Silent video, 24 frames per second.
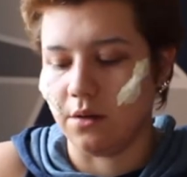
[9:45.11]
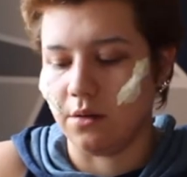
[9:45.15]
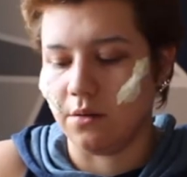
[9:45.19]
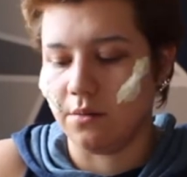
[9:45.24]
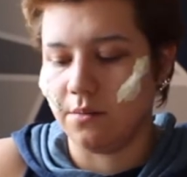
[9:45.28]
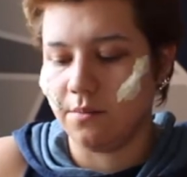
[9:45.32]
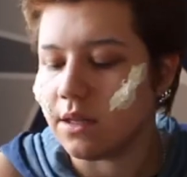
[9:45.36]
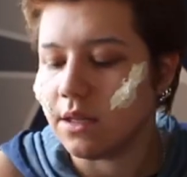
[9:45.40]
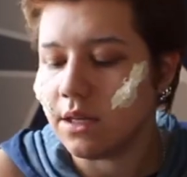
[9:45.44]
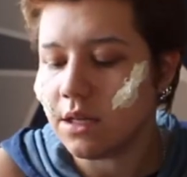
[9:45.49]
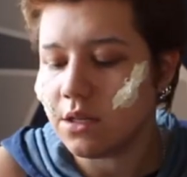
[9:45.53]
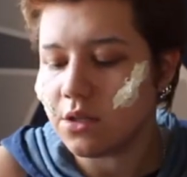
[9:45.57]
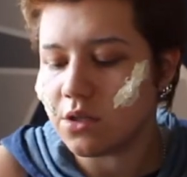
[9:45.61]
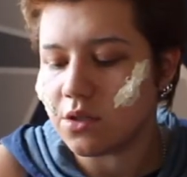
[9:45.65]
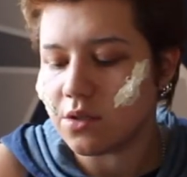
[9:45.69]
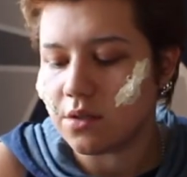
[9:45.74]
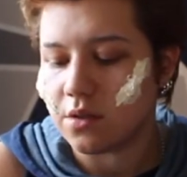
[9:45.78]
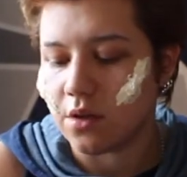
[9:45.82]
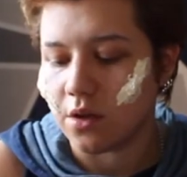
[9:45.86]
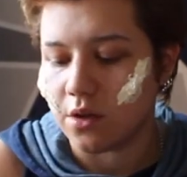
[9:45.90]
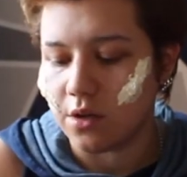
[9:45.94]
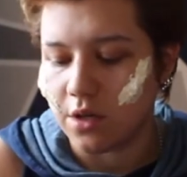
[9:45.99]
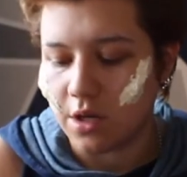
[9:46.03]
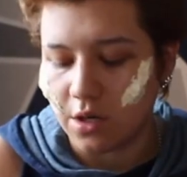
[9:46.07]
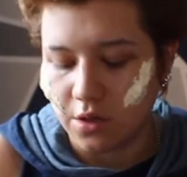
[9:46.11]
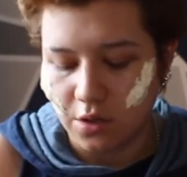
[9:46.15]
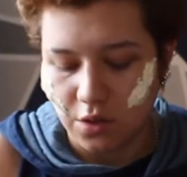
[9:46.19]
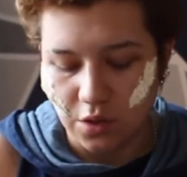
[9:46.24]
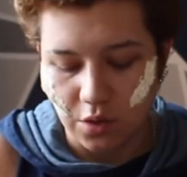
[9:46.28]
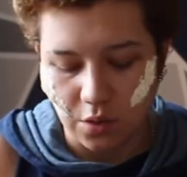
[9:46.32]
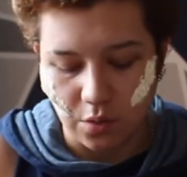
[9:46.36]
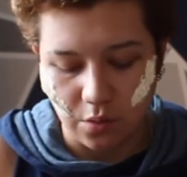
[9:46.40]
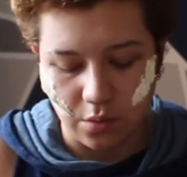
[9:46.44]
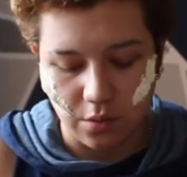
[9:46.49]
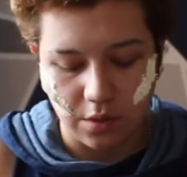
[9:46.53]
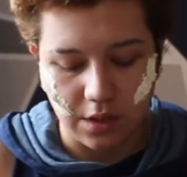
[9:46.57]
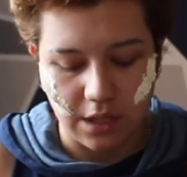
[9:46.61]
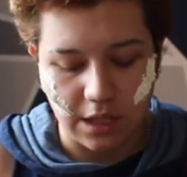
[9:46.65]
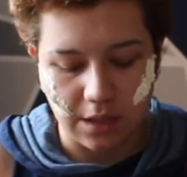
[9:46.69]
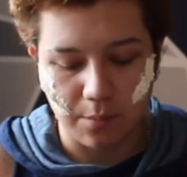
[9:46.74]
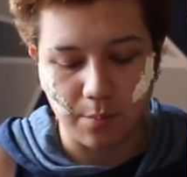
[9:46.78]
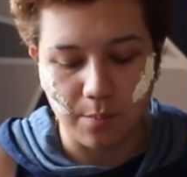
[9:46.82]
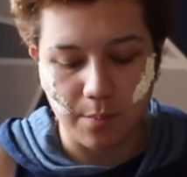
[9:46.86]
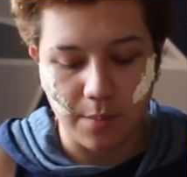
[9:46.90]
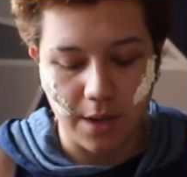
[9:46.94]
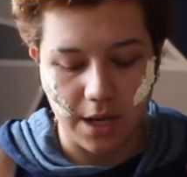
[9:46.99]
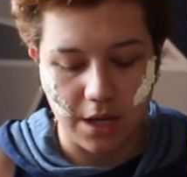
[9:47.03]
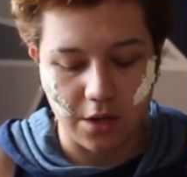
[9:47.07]
I think I just started to
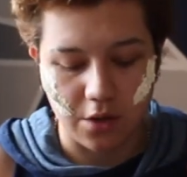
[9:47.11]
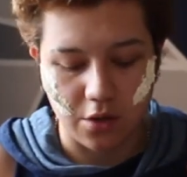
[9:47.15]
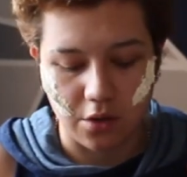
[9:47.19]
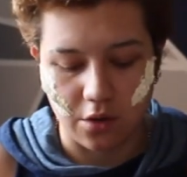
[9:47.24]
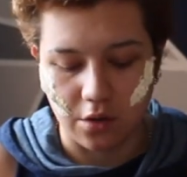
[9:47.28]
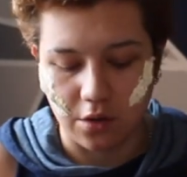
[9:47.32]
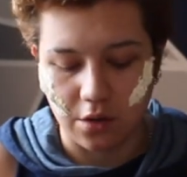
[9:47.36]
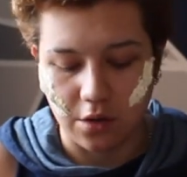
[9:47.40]
get better